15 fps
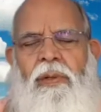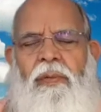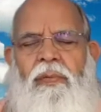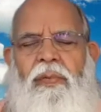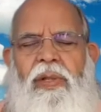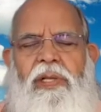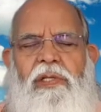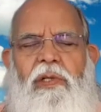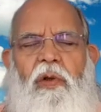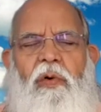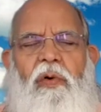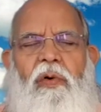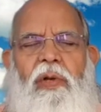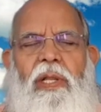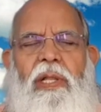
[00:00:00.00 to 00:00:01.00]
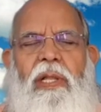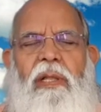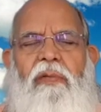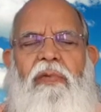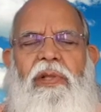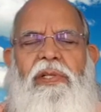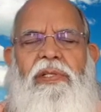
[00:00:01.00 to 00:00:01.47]
When slowly
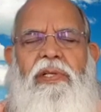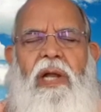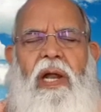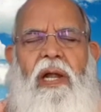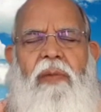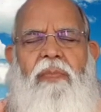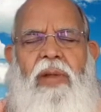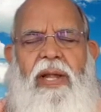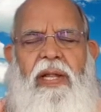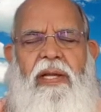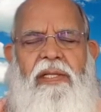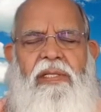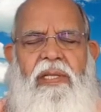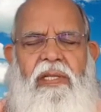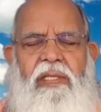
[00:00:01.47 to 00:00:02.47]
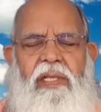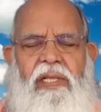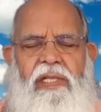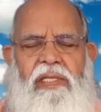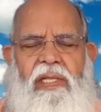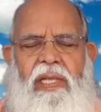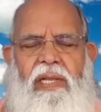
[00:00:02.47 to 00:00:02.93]
we start practicing
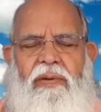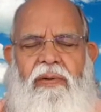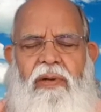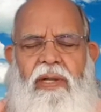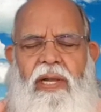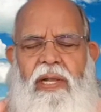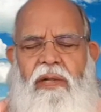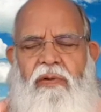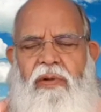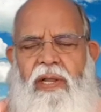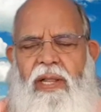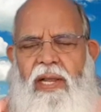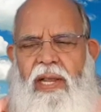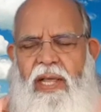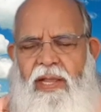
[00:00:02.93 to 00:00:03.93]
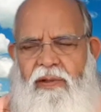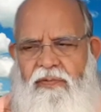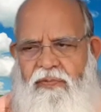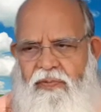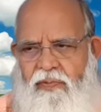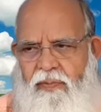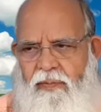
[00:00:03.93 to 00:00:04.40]
this in our day to day life,
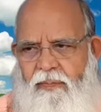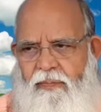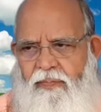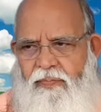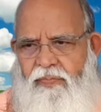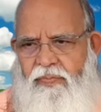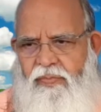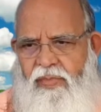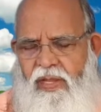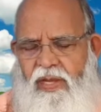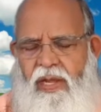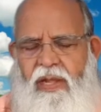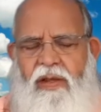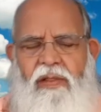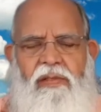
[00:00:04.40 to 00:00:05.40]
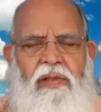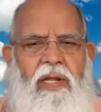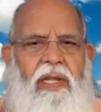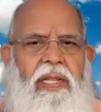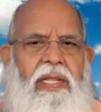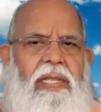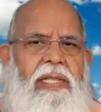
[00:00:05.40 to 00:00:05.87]
the net
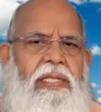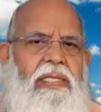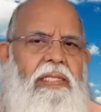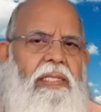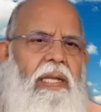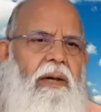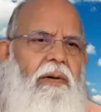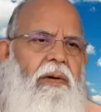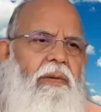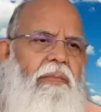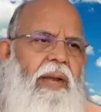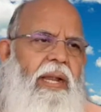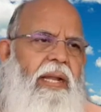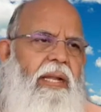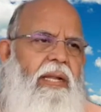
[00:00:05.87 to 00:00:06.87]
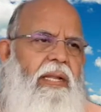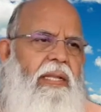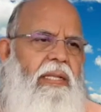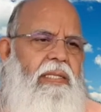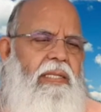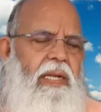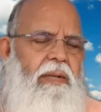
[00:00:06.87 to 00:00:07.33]
result is our mind
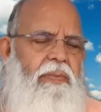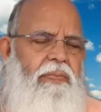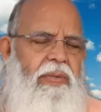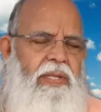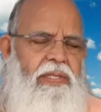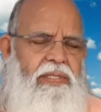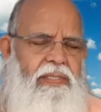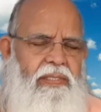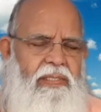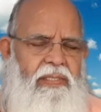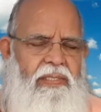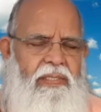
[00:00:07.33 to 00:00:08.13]
is at peace.